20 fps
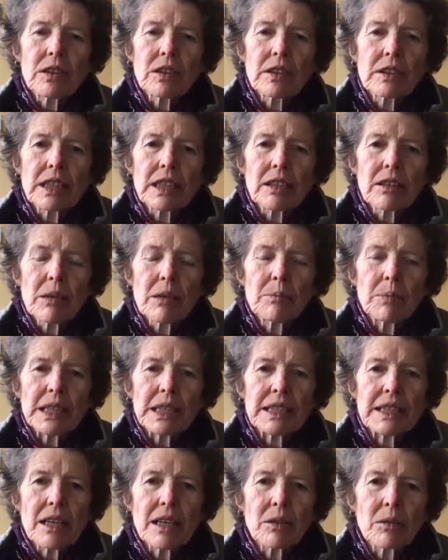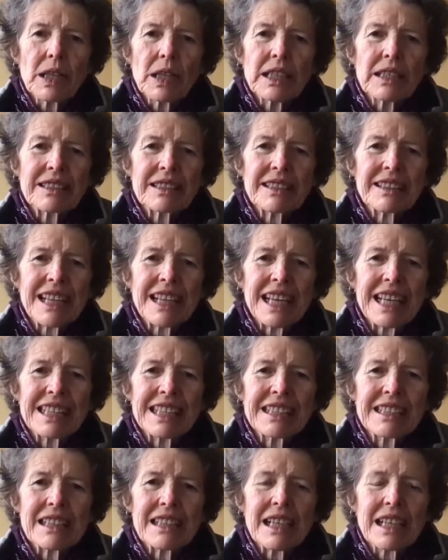for the Olympics now? When does it
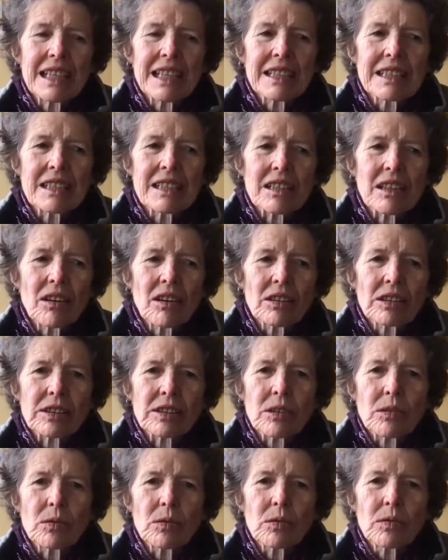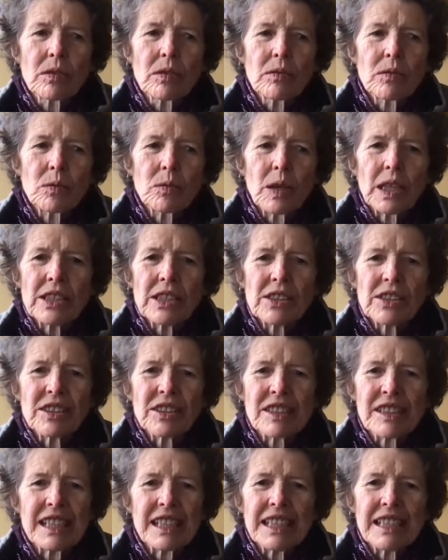end? And also, when
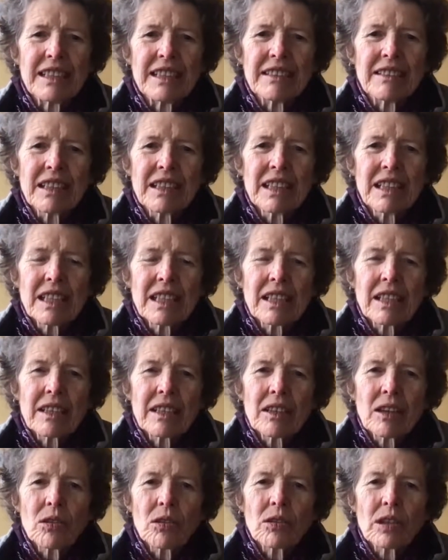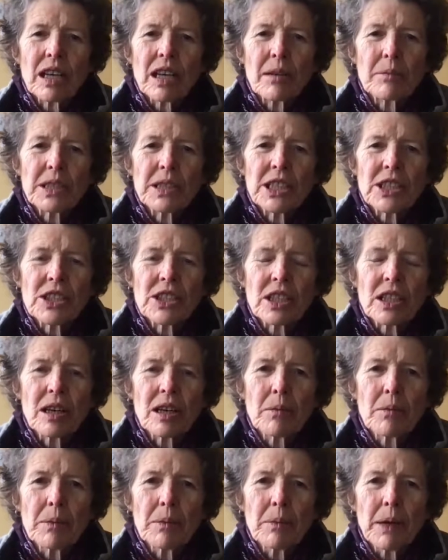do you see local
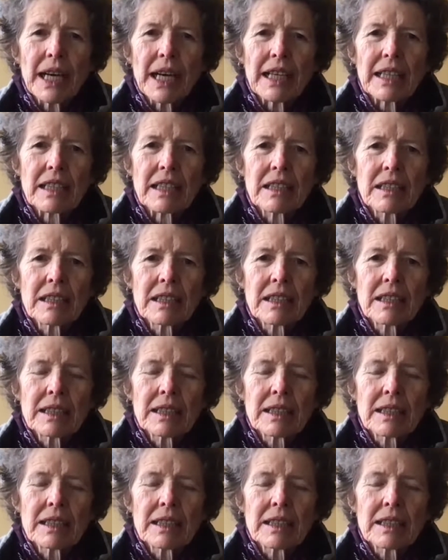competition coming back?